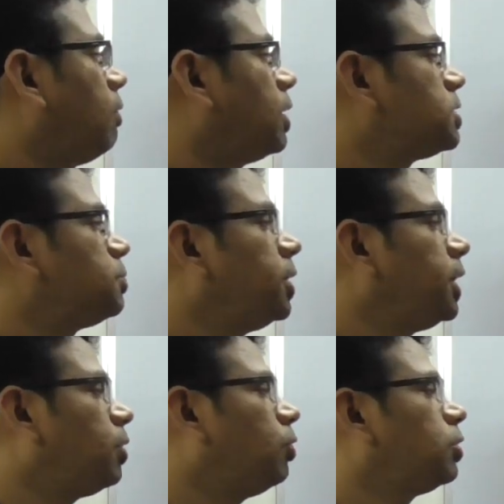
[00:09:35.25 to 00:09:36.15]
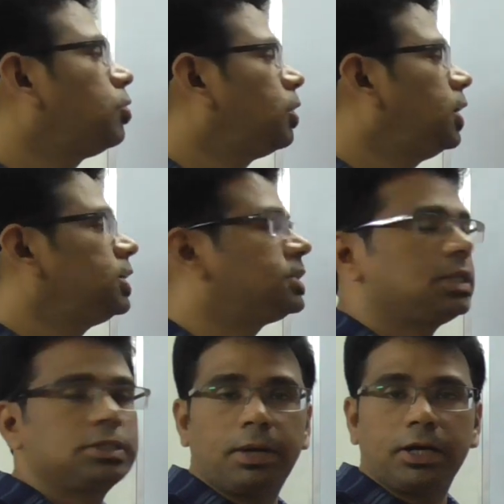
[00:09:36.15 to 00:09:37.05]
Average speed equal total
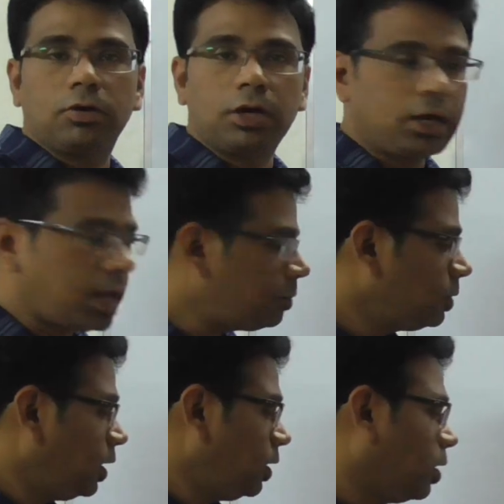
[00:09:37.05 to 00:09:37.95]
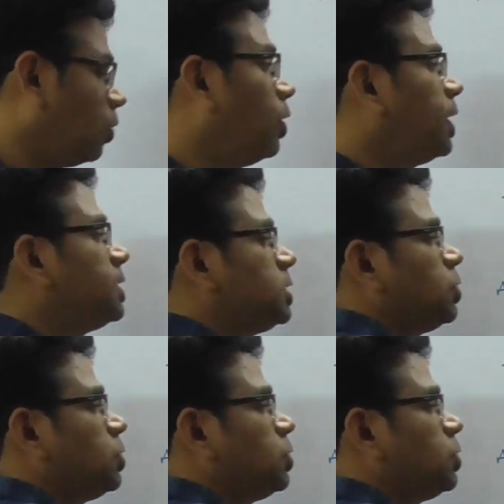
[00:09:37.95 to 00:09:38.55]
distance by total time. Now what is